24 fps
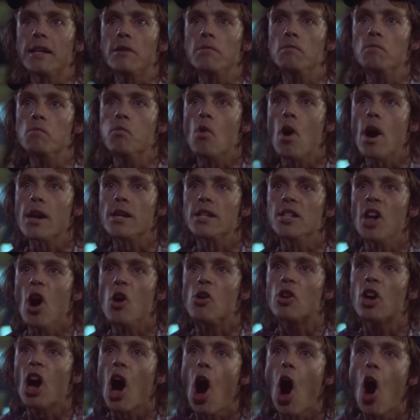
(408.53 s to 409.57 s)
didn't want no
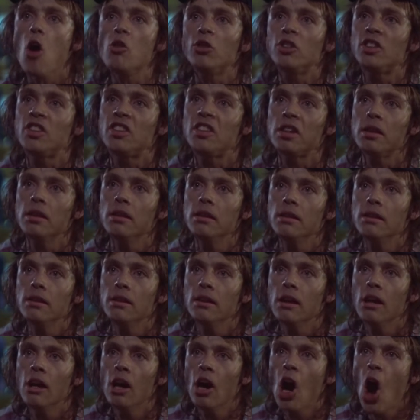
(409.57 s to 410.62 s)
cokes.
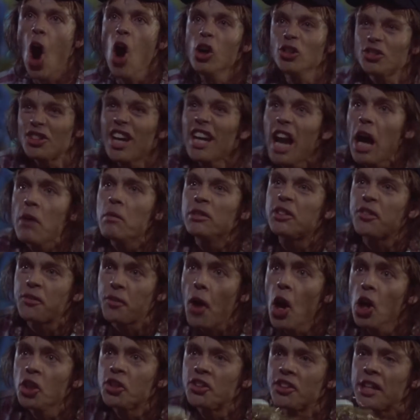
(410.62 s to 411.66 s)
Who said I was
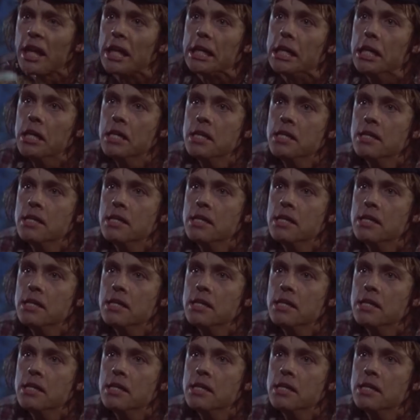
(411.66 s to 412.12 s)
thirsty?